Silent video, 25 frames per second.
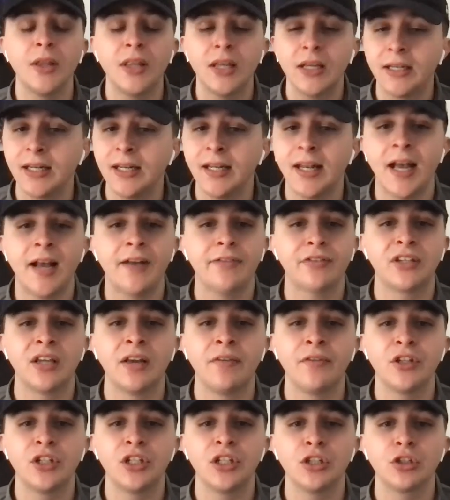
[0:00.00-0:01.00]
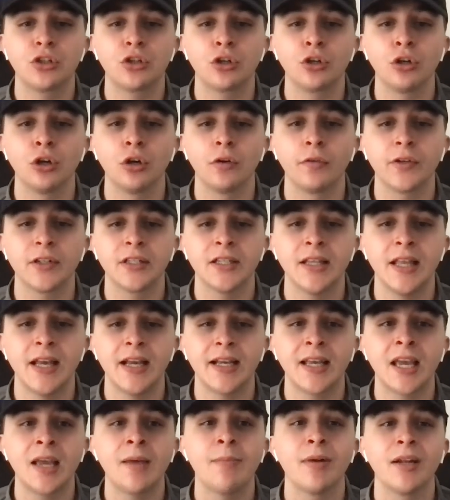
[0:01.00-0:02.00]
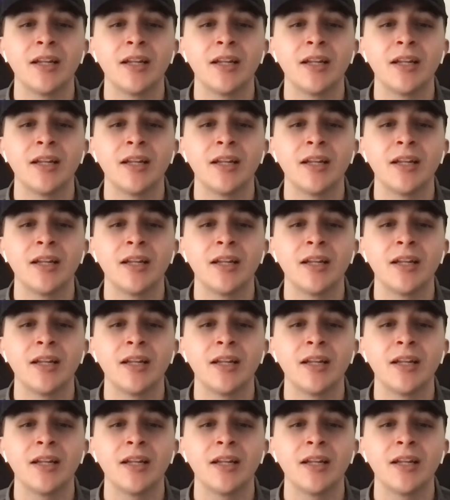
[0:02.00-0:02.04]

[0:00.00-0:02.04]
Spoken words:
They did have 17 turnovers in that game,